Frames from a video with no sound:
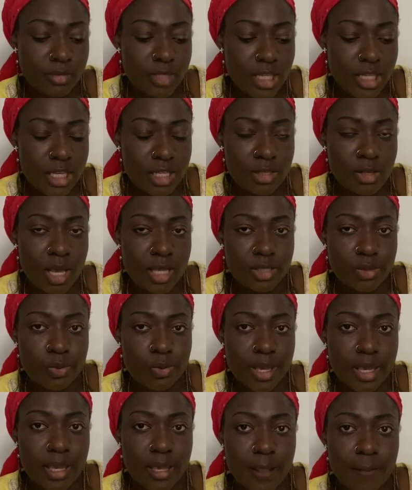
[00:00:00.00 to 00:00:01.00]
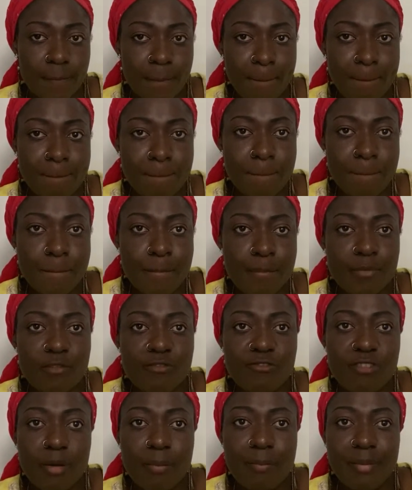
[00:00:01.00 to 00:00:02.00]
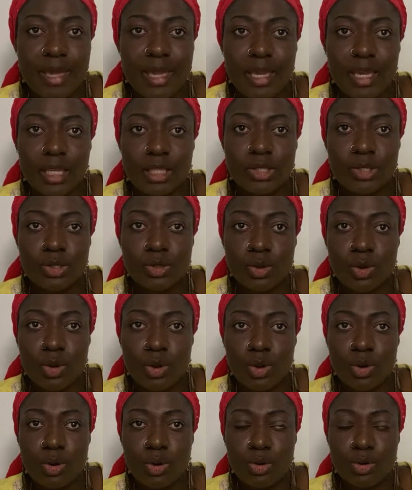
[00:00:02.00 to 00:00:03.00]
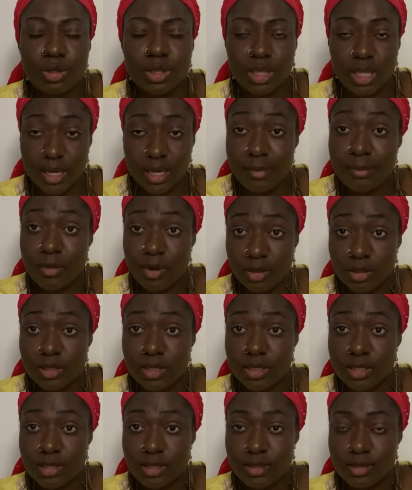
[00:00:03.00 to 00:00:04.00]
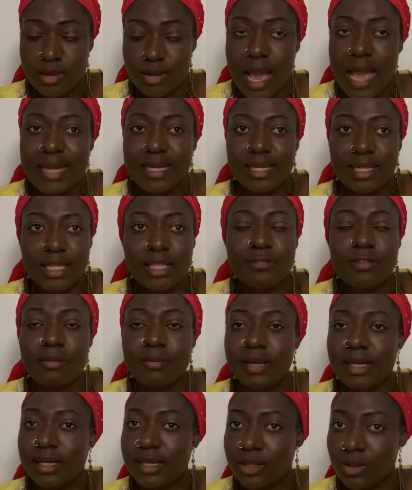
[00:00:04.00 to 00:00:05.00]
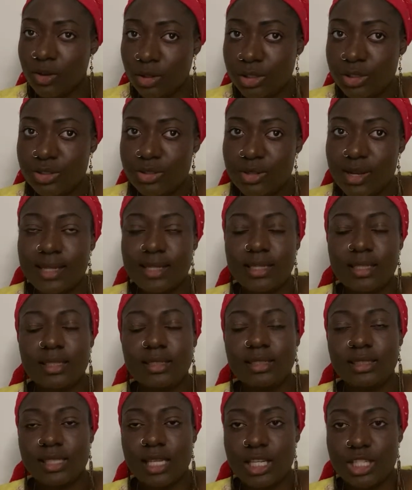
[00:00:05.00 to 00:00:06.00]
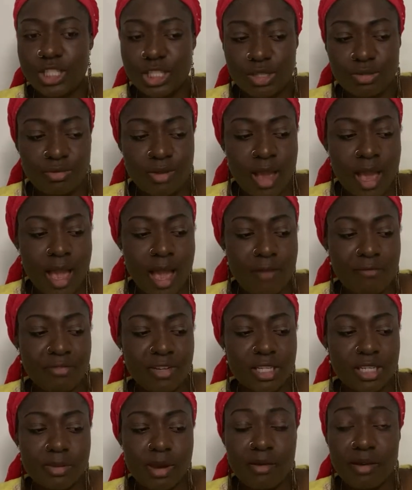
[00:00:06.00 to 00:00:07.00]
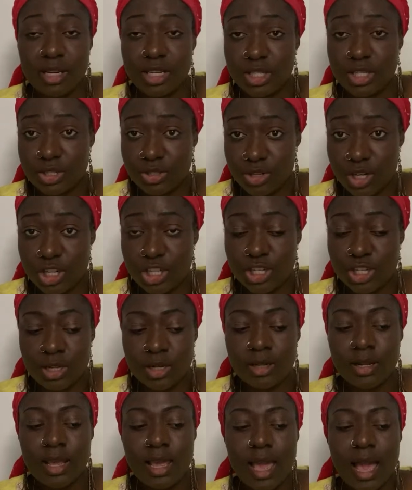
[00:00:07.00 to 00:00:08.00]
It's not as quick. For me, it took 3 months. I did it for my country. I did it in Nigeria. I finished my registration.